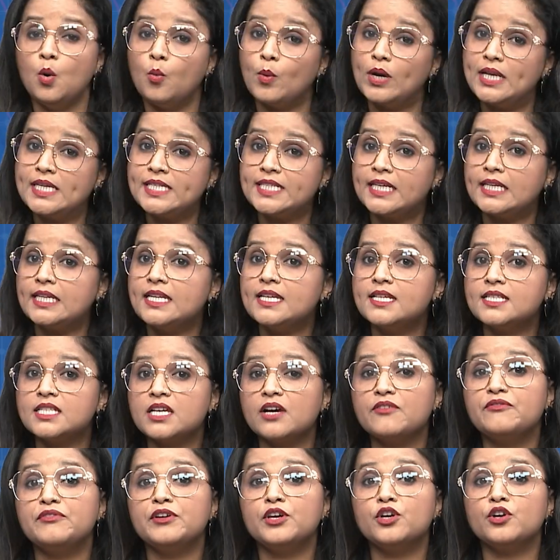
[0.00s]
While Delhi is
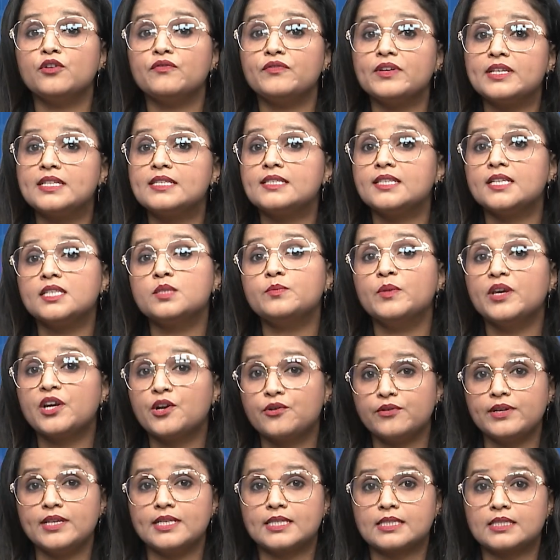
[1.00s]
aware of its seismic
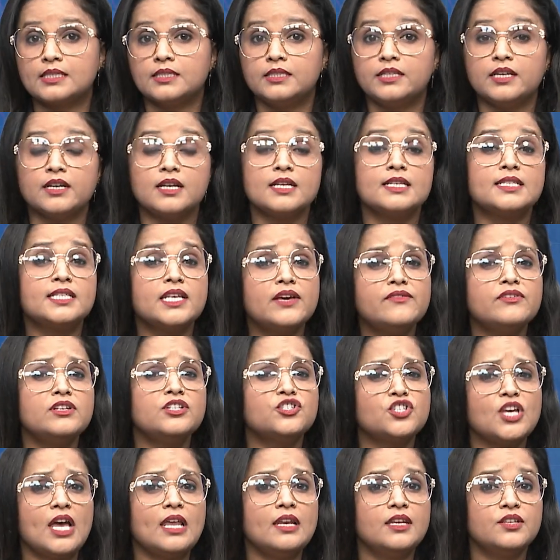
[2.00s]
risks, there are several
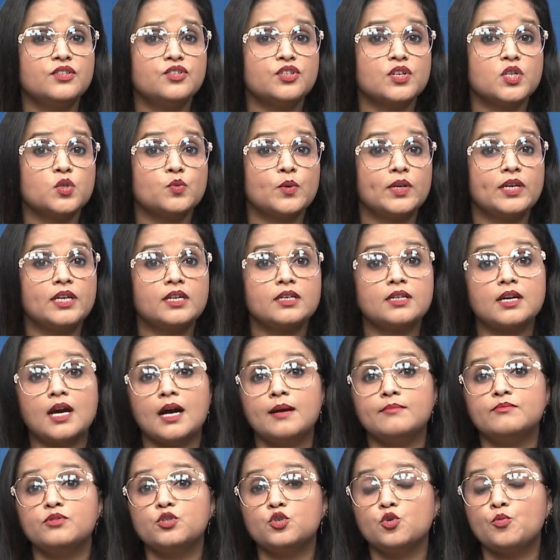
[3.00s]
challenges when it
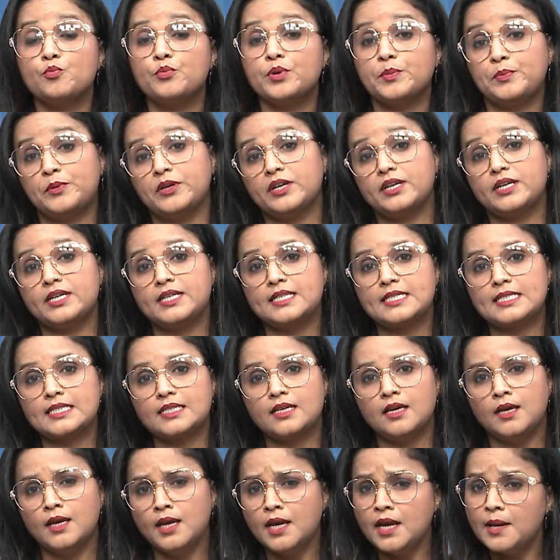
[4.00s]
comes to preparedness.
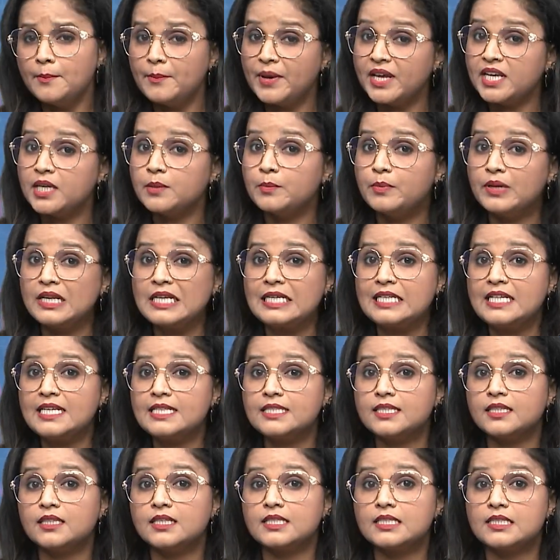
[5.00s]
Many
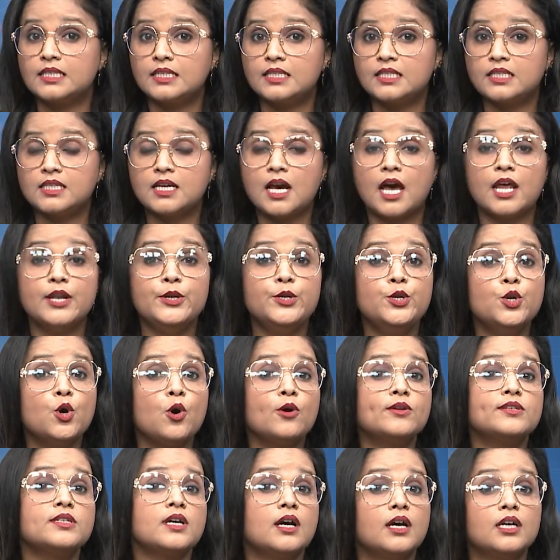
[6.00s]
buildings in the city are
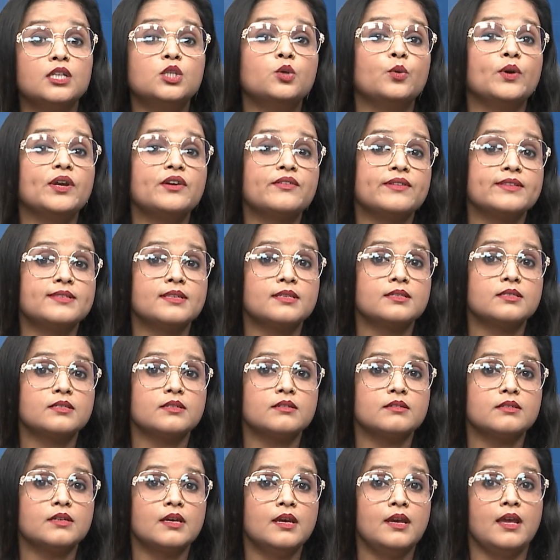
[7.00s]
not earthquake
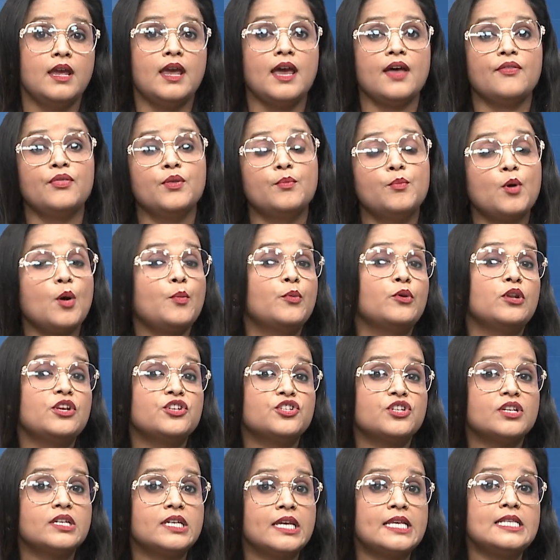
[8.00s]
resistant and the
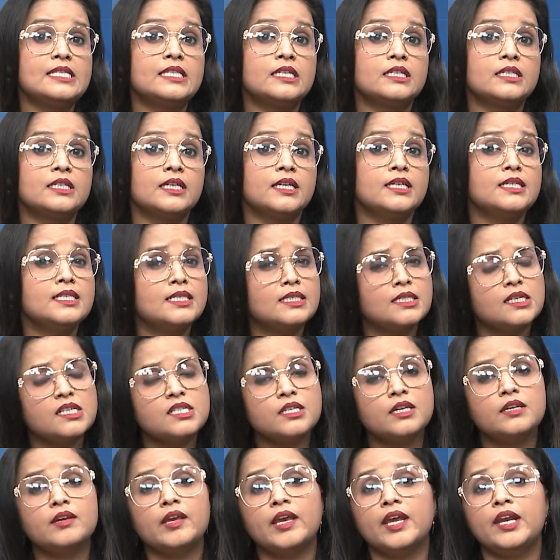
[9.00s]
population density in
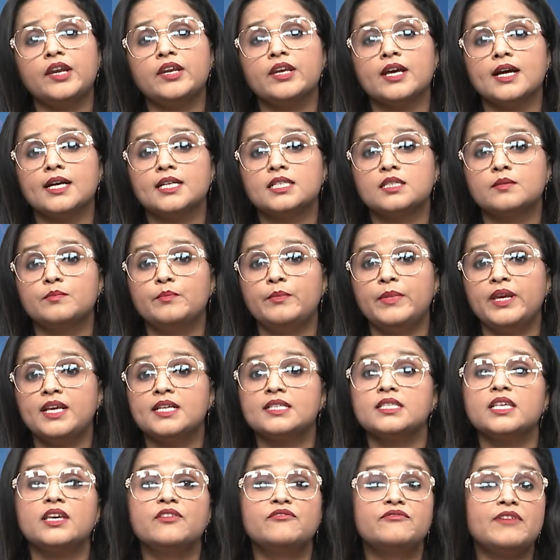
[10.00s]
certain areas
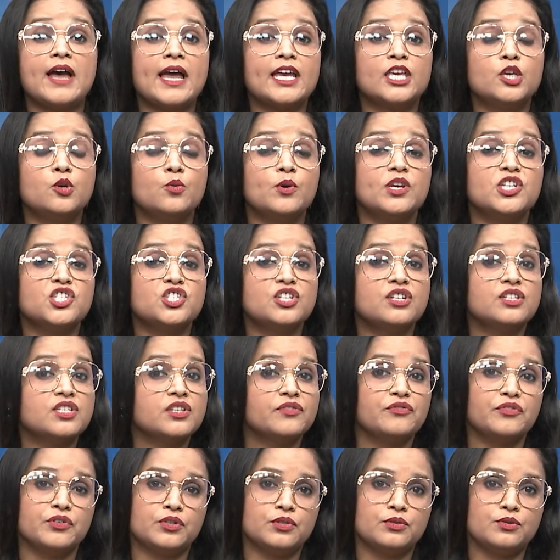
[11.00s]
makes evacuation
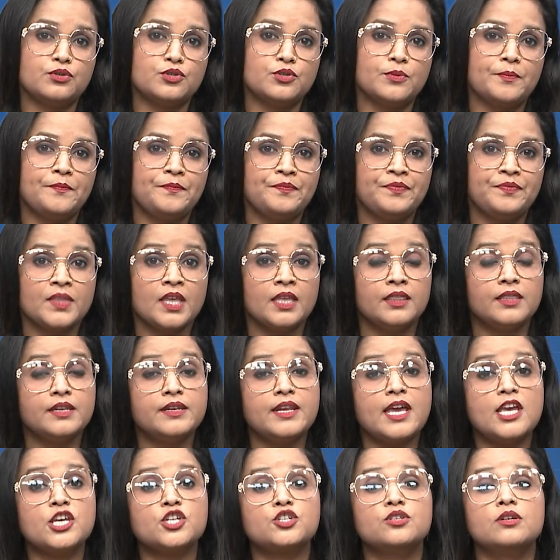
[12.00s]
difficult. The
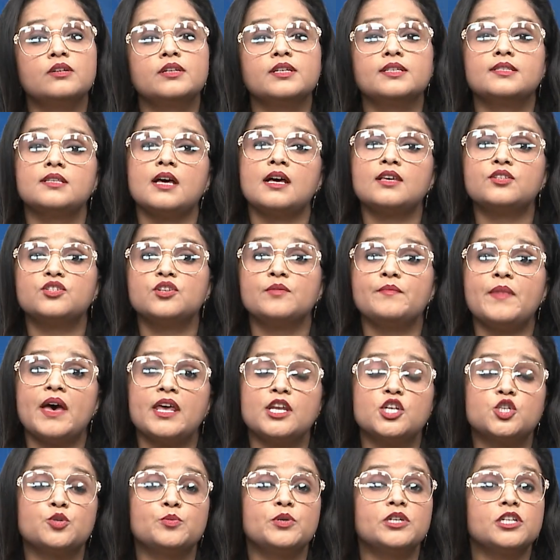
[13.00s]
National Disaster
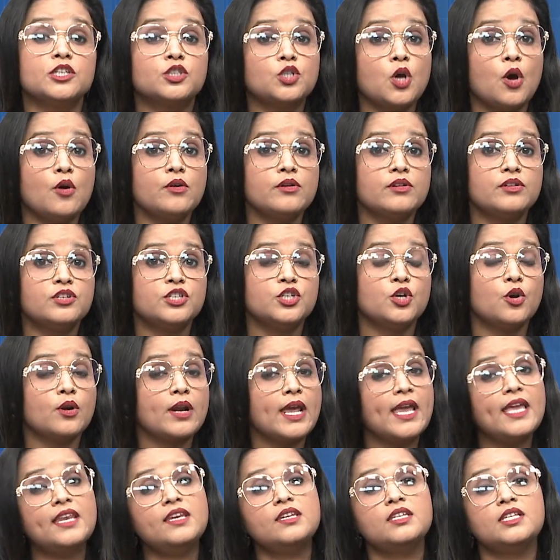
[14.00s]
Management Authority or
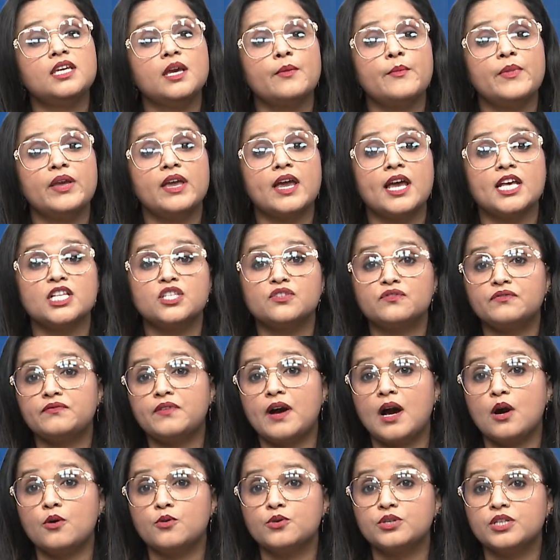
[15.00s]
NDMA has
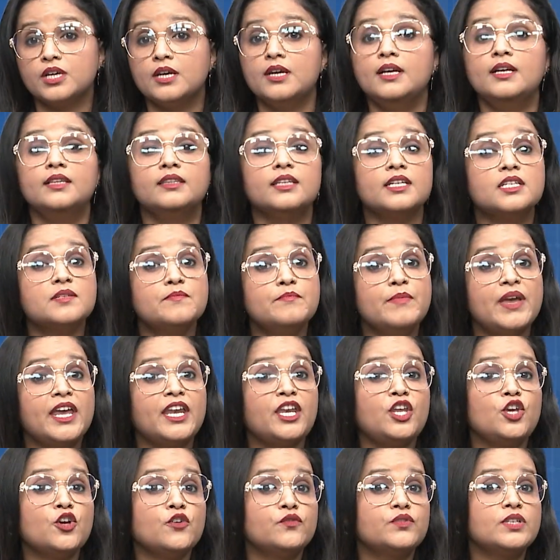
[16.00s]
found that
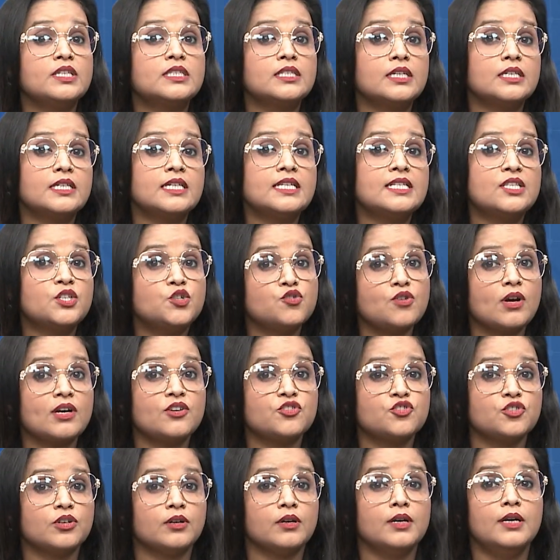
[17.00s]
many of the city's
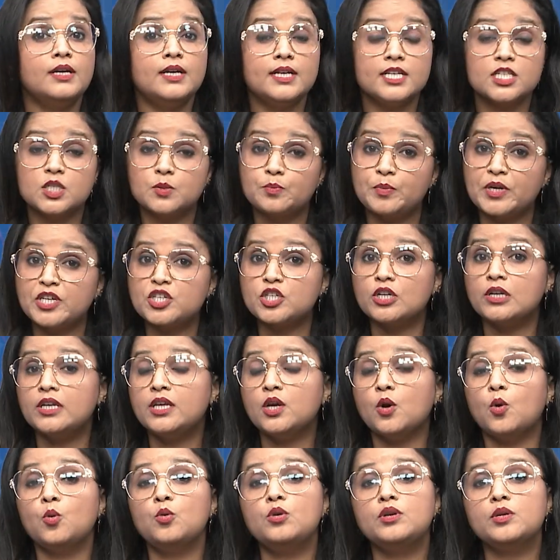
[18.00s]
structure,
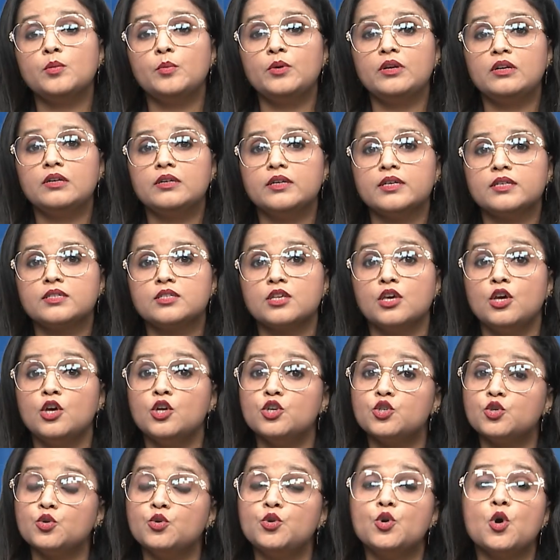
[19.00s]
especially older buildings,
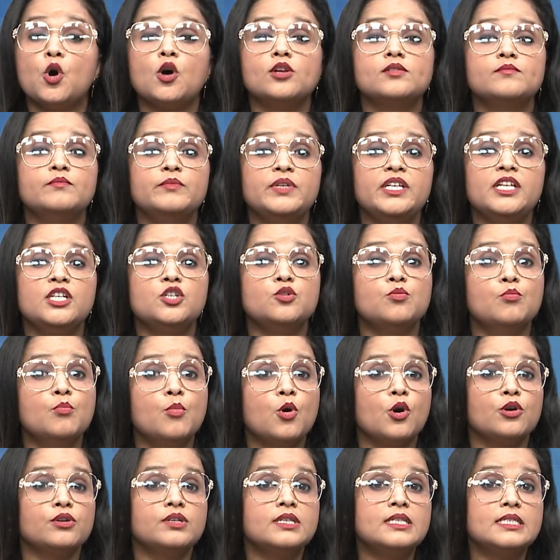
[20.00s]
do not meet
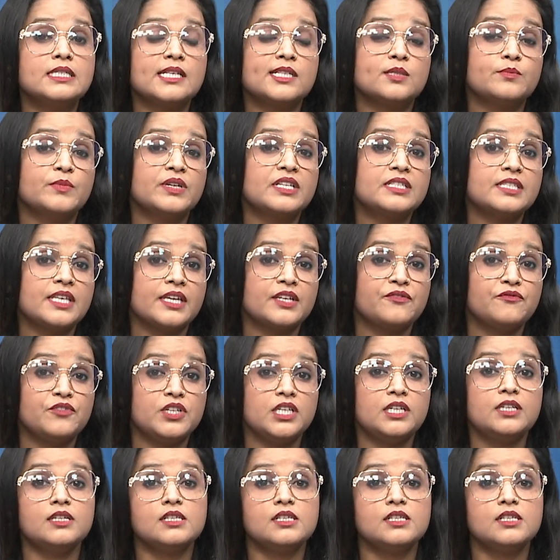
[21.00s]
modern seismic safety